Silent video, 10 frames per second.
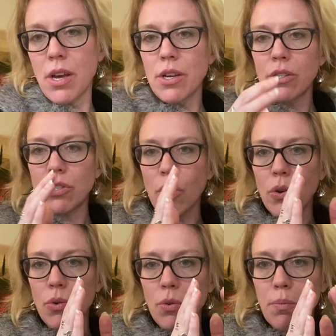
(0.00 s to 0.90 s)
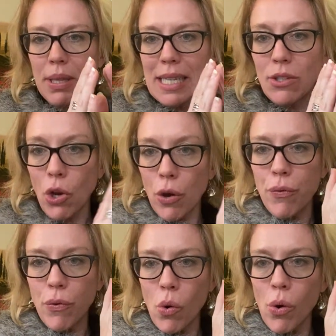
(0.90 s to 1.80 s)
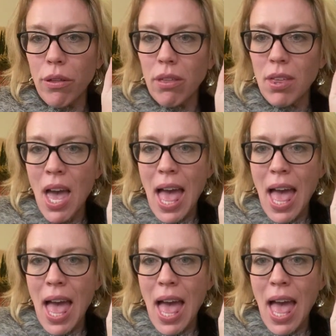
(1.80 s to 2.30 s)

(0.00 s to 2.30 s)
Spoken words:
So please go forth